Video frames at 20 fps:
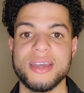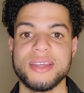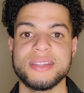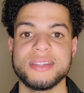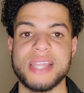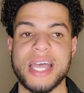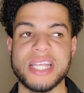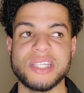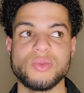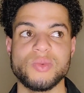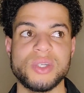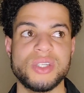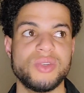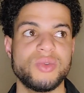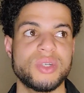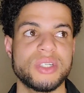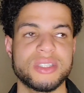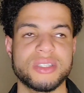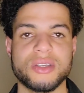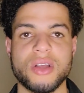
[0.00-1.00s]
that's when you
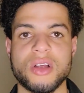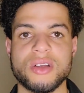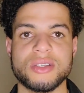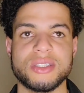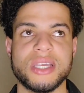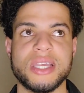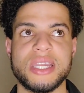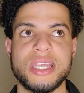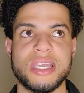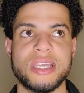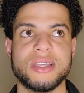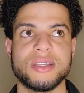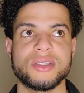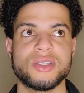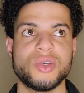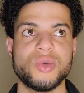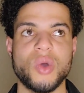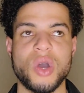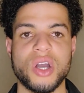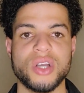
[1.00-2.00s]
can start sending
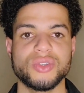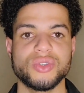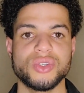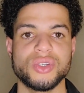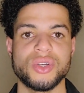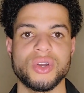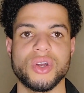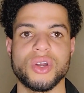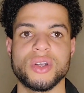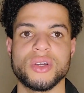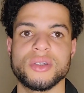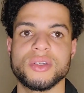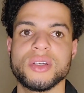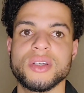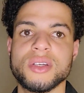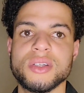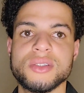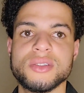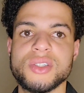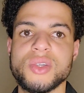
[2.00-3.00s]
200 or
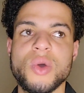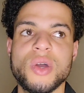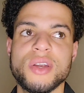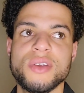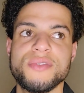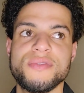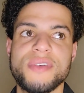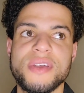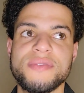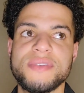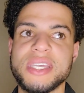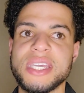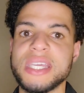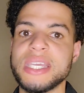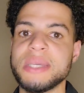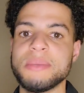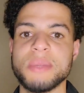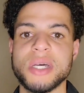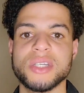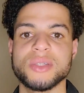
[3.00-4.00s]
250
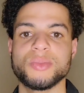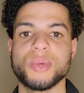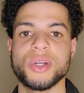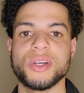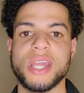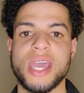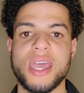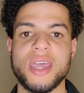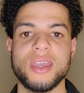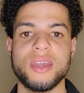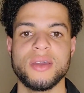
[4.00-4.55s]
emails per day.